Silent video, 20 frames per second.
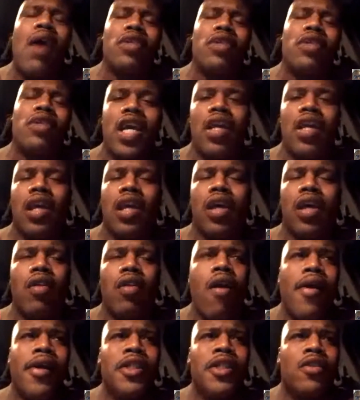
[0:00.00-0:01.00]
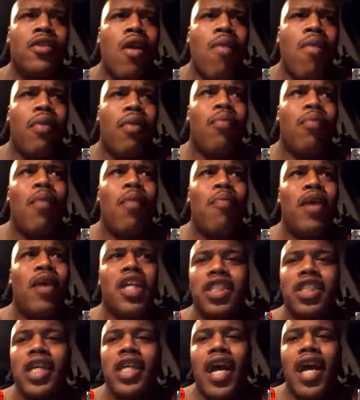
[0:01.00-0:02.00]
But I would say that my
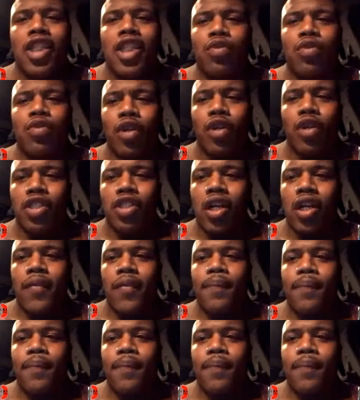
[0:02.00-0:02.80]
biggest challenge was,